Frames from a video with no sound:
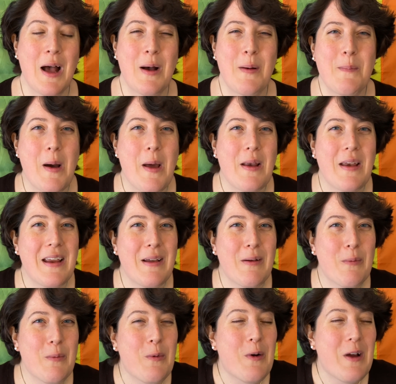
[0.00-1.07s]
But
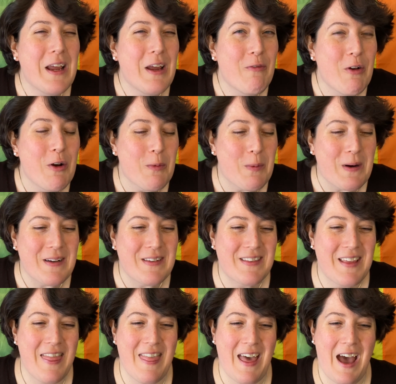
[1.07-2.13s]
even worse
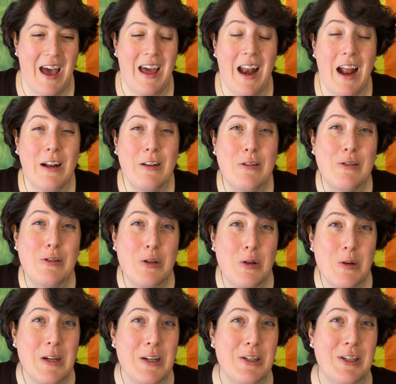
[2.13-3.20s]
than that, as
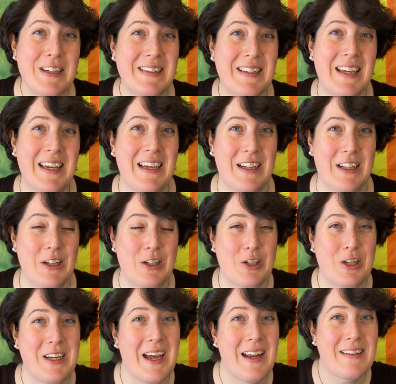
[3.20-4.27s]
soon as she's healed,
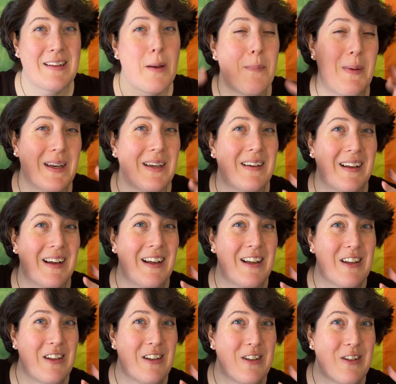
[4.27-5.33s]
she gets up and
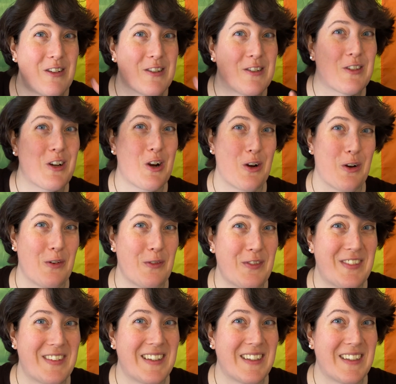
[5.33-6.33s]
serves.